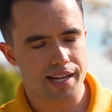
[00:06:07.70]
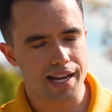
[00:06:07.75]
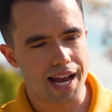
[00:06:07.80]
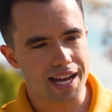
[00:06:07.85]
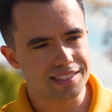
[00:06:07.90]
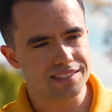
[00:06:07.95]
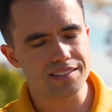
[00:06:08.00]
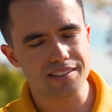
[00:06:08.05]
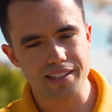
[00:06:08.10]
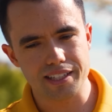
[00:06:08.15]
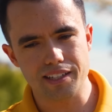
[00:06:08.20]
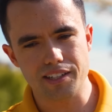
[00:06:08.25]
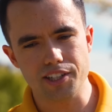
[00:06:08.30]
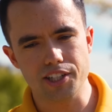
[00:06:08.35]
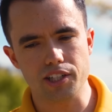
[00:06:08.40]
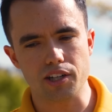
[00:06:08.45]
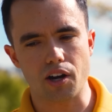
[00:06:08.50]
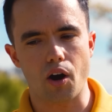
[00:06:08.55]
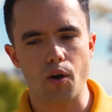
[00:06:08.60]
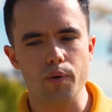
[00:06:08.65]
And as a leader,
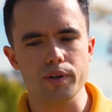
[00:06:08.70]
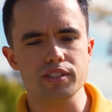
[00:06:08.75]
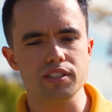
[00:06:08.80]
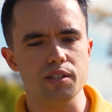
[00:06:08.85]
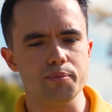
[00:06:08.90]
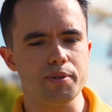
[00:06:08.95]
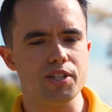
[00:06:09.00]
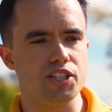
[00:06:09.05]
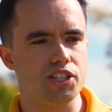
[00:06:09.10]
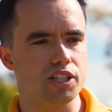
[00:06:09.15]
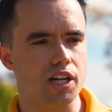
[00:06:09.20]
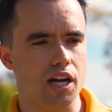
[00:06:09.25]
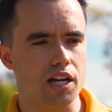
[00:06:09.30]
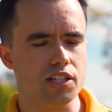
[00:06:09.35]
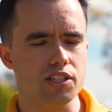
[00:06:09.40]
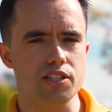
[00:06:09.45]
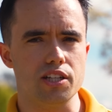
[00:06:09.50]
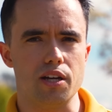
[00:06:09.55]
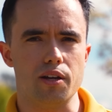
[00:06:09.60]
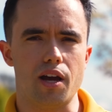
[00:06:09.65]
you're always gonna be
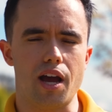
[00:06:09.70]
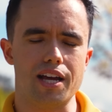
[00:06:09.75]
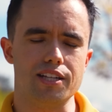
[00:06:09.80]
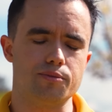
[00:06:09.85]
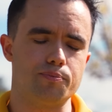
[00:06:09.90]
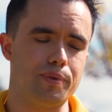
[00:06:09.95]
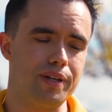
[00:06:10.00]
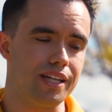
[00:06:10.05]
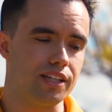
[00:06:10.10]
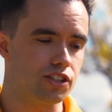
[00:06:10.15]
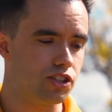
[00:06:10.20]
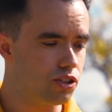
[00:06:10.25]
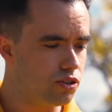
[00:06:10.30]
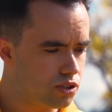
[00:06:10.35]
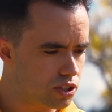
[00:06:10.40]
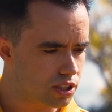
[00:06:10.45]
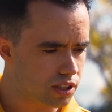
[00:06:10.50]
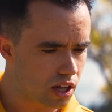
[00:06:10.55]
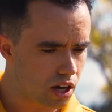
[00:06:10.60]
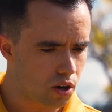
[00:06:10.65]
judged as being too
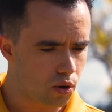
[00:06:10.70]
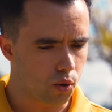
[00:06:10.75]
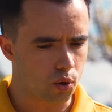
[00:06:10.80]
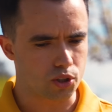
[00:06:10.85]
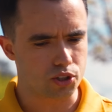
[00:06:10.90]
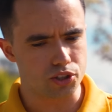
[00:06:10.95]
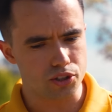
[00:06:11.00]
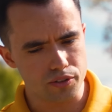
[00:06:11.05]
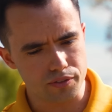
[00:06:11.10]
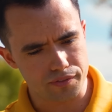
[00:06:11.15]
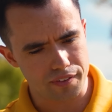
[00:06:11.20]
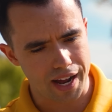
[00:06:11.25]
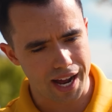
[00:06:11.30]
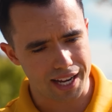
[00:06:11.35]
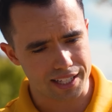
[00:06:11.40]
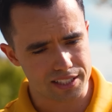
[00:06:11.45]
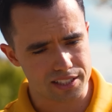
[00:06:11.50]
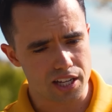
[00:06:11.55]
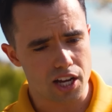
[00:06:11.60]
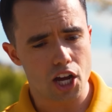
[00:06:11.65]
slow or too
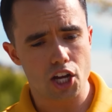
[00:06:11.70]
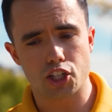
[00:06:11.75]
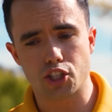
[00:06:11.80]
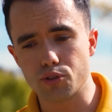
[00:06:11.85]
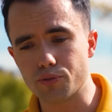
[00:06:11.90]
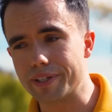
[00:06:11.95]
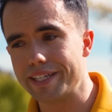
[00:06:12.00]
fast to